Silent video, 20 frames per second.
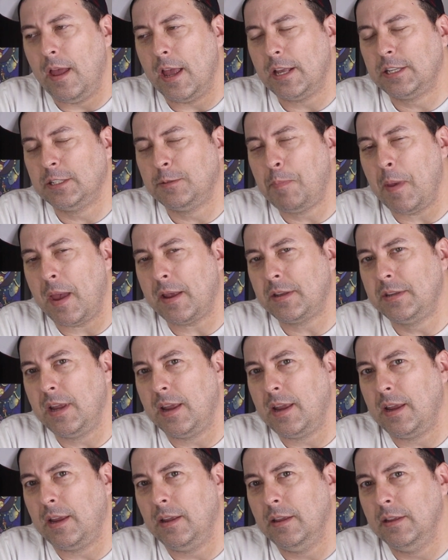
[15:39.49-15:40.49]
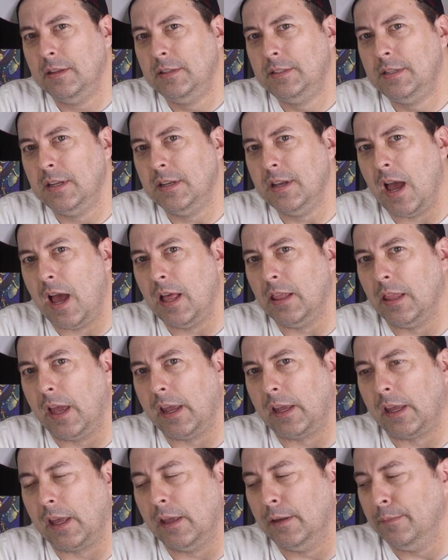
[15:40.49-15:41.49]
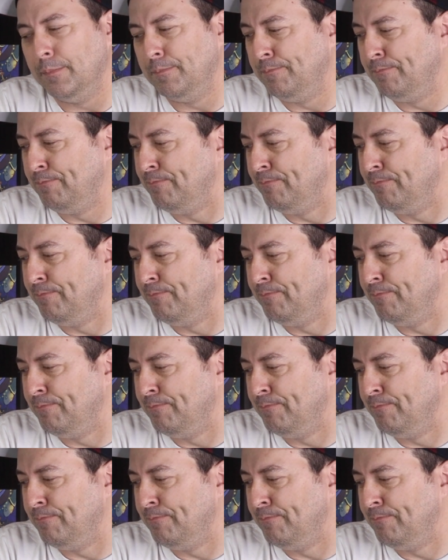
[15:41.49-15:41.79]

expecting to not like it.